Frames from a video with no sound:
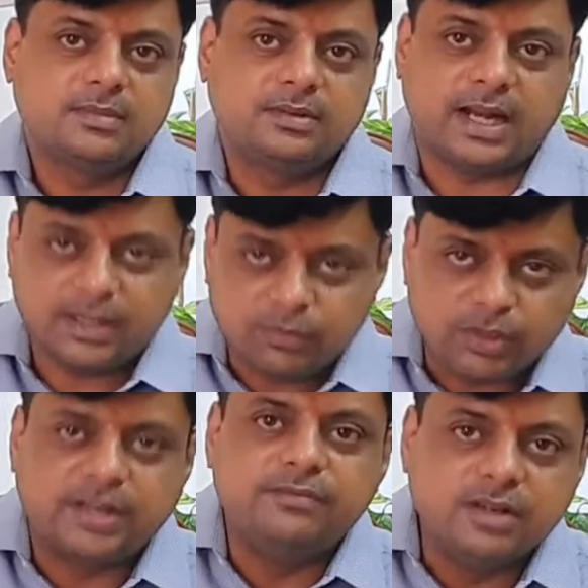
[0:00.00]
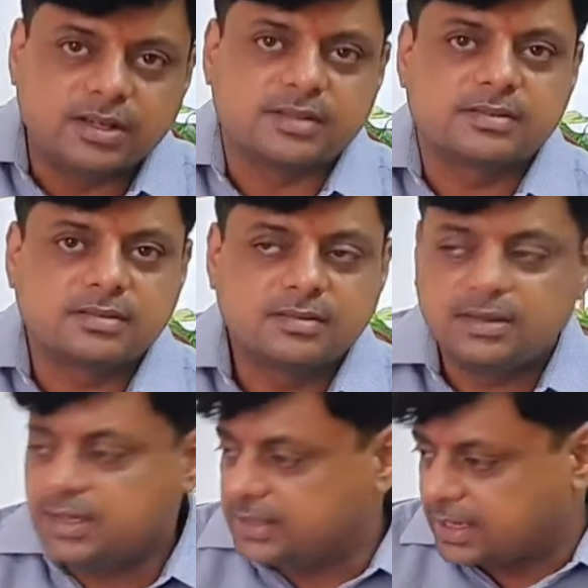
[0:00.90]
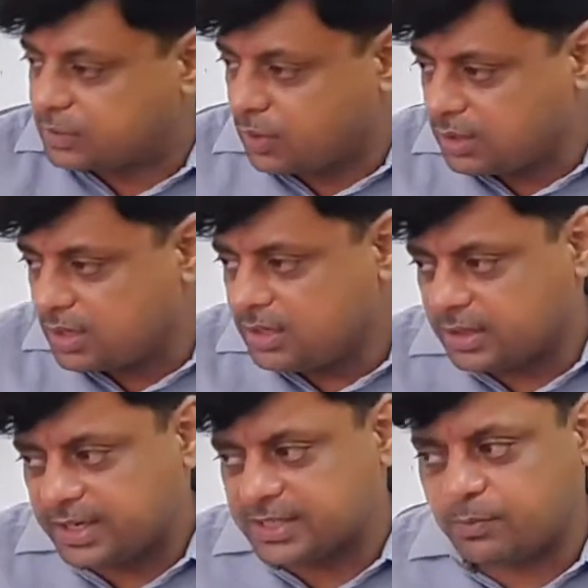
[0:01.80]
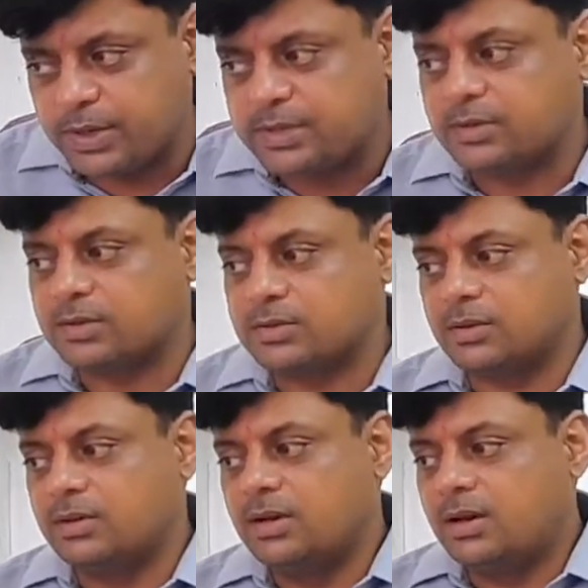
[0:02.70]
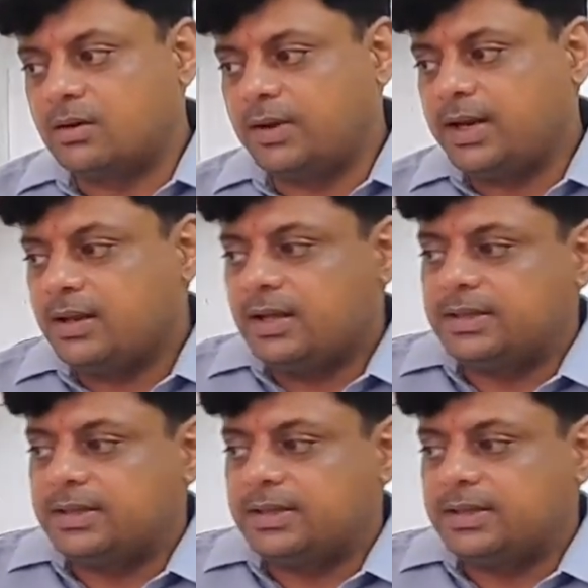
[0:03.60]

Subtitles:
That is what teamwork is. That is what the next point is also, right?